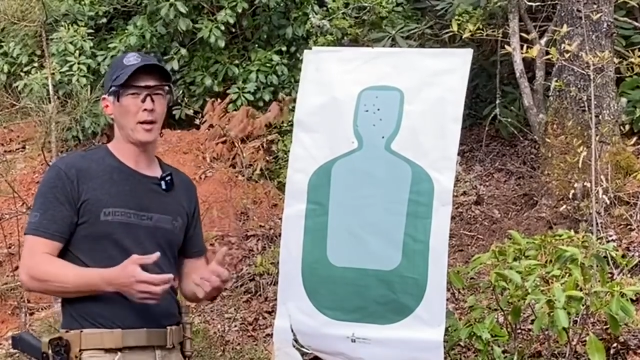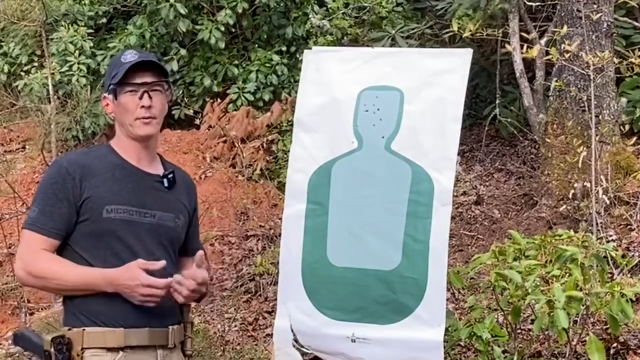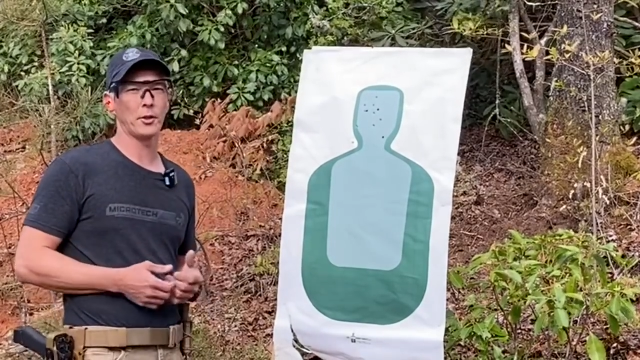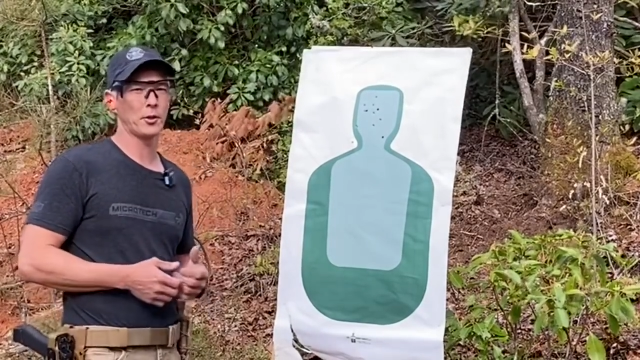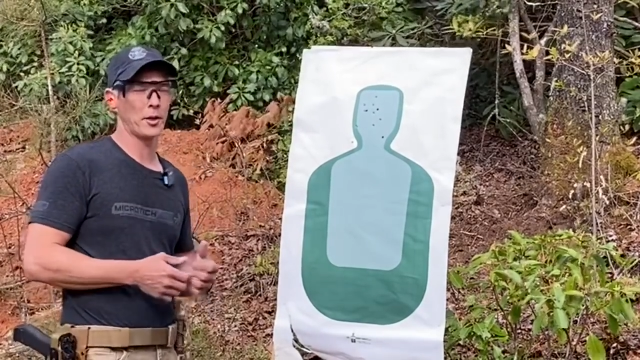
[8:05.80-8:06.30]

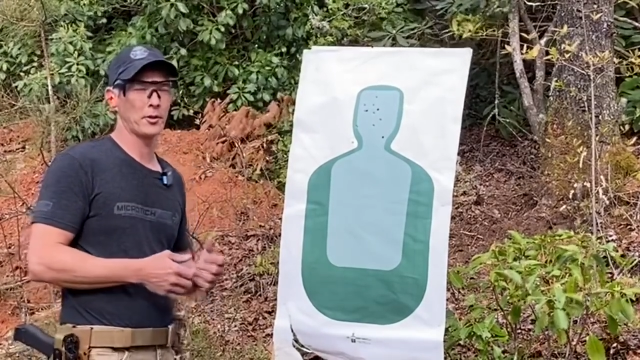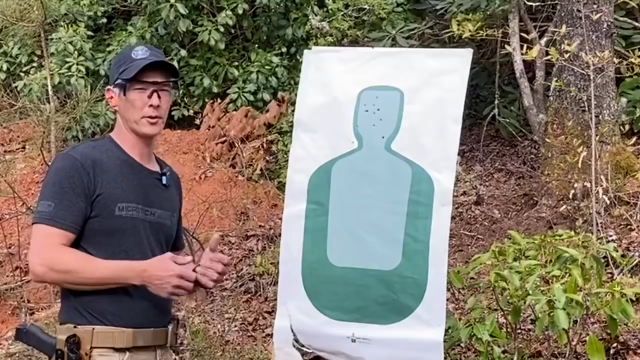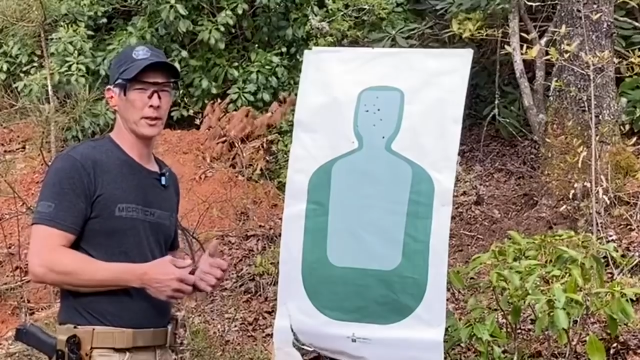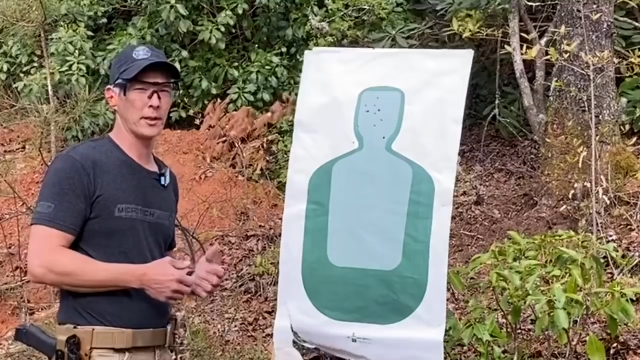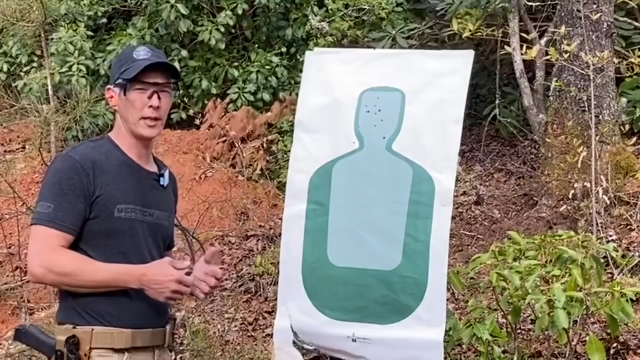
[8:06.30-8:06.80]
of instructors
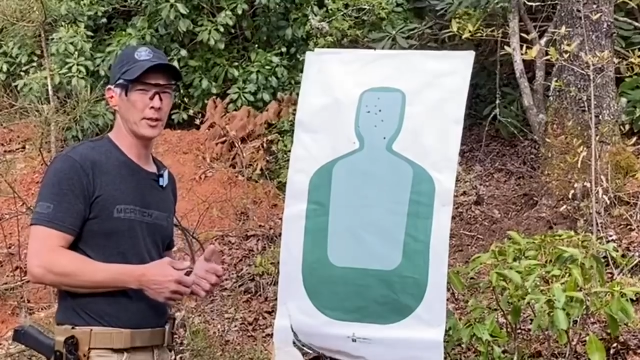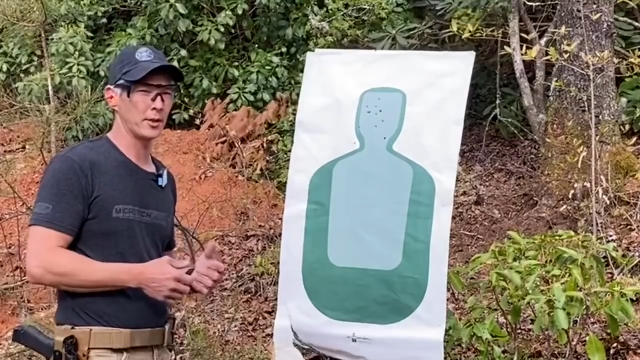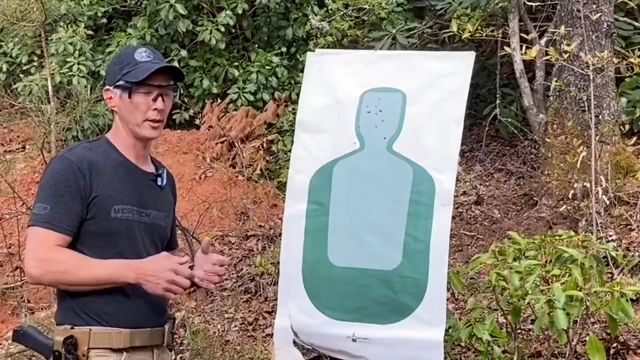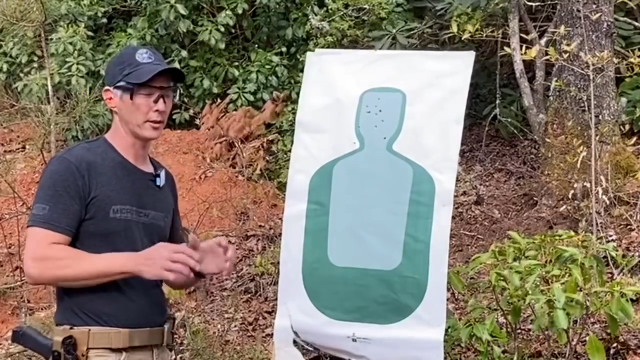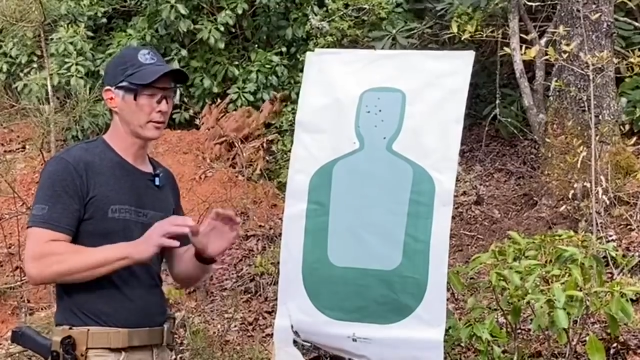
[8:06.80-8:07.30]
that teach
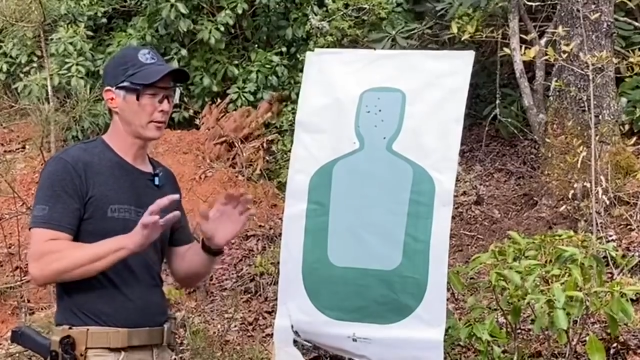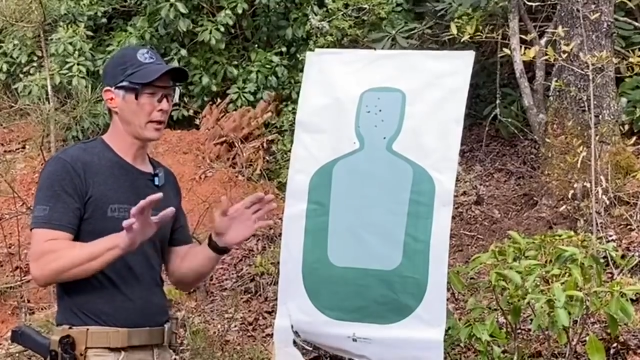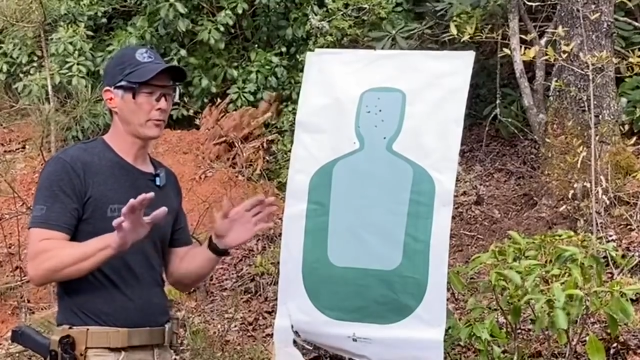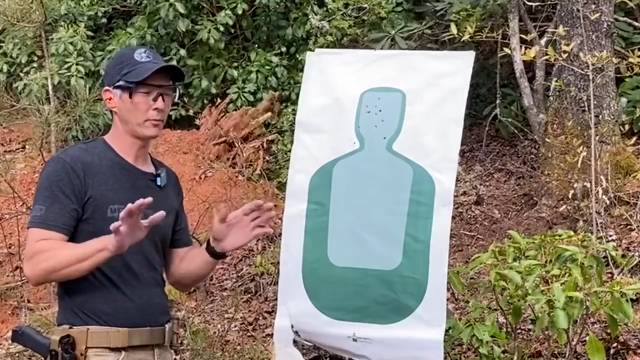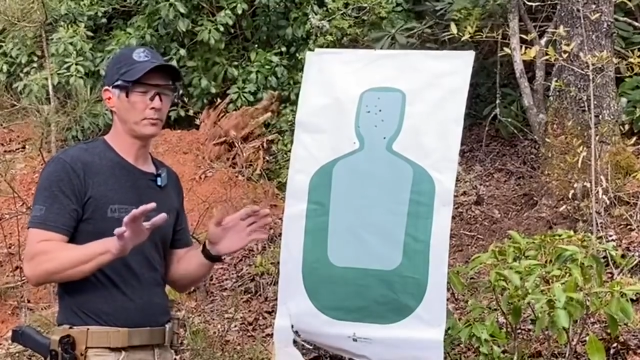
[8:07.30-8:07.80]
this,
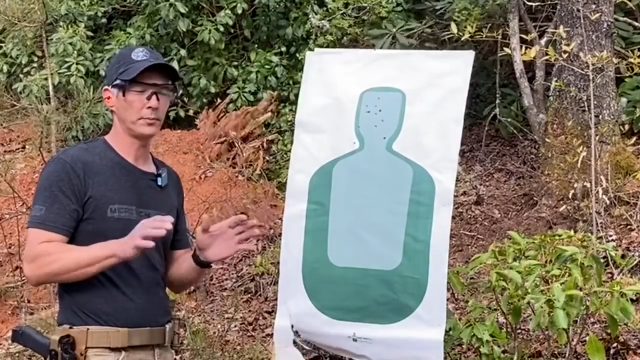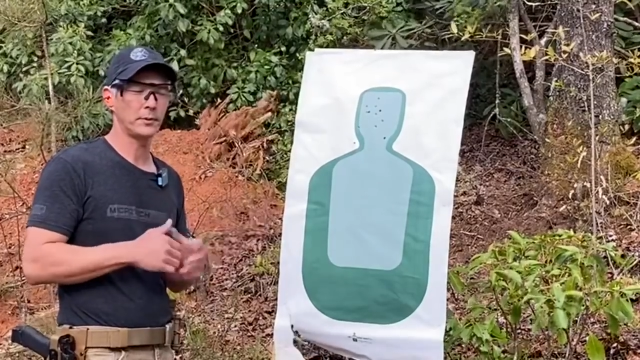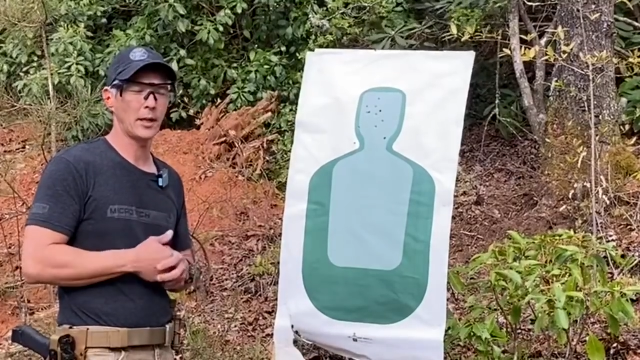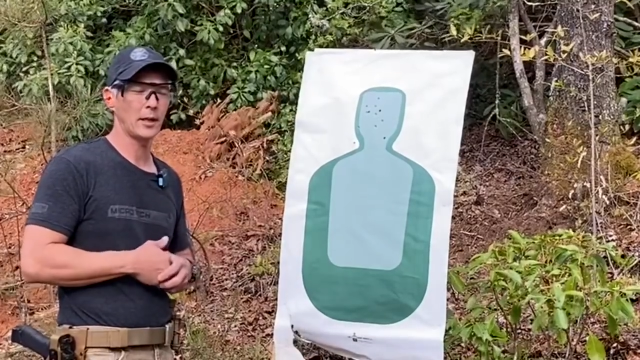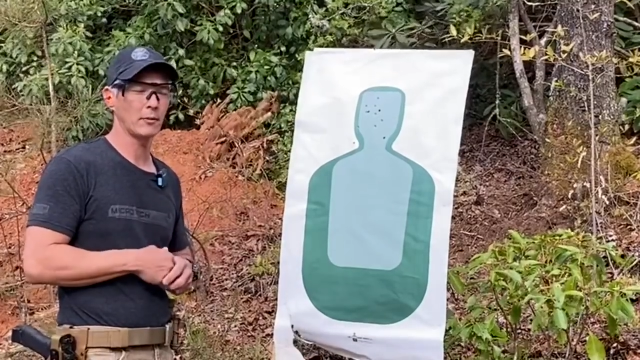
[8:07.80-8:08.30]
take
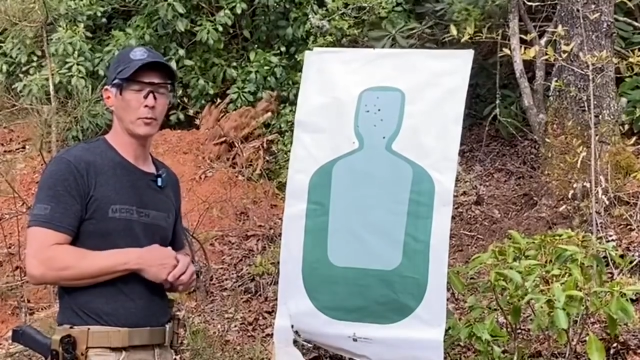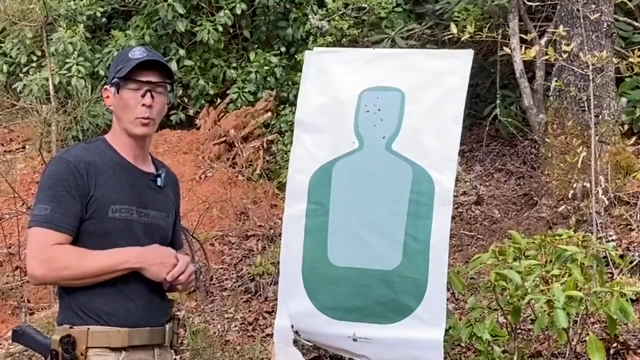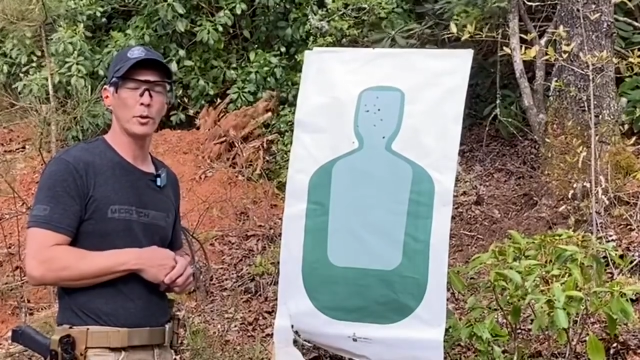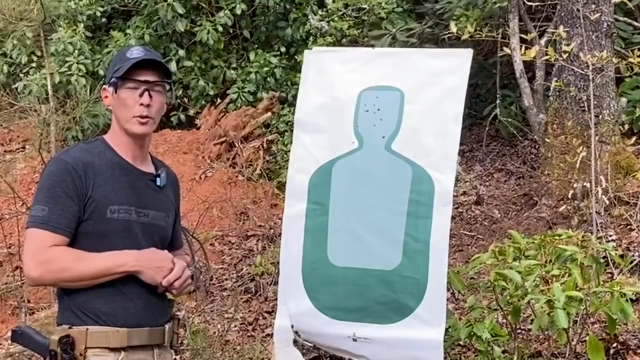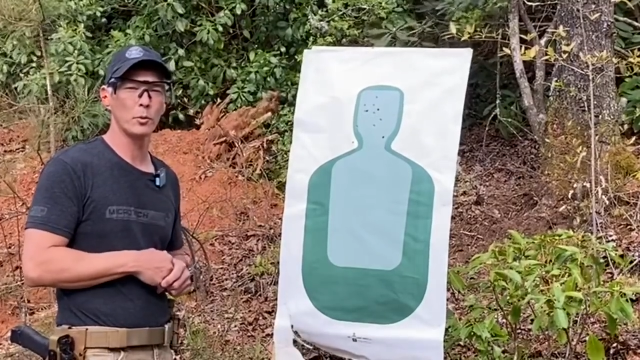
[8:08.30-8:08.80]
it for
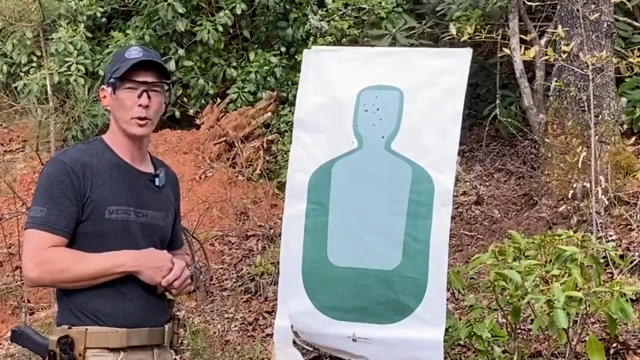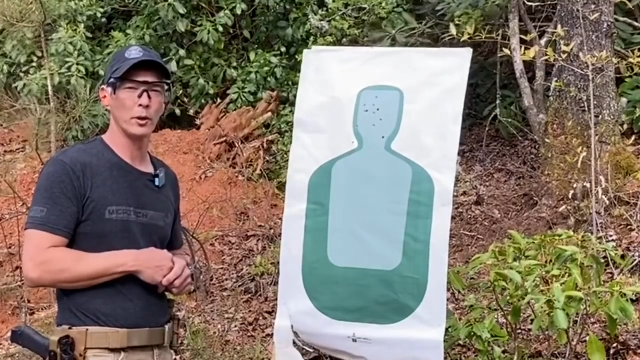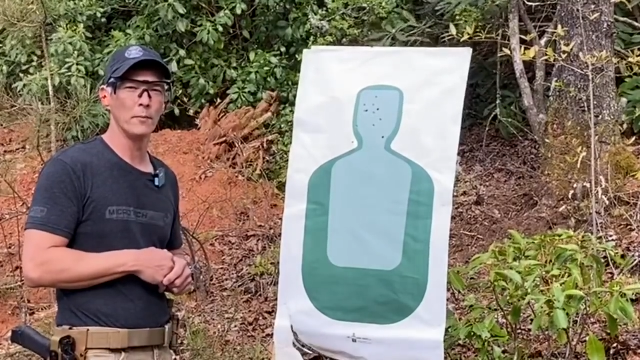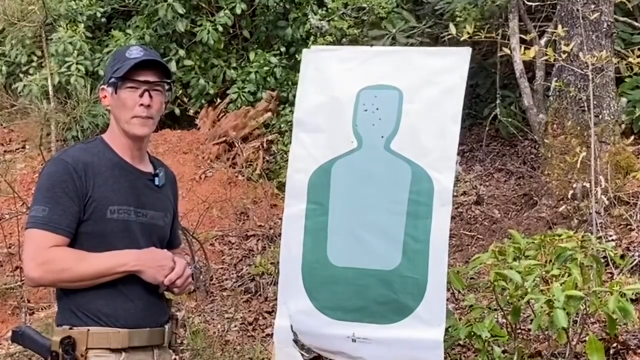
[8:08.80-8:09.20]
what you will.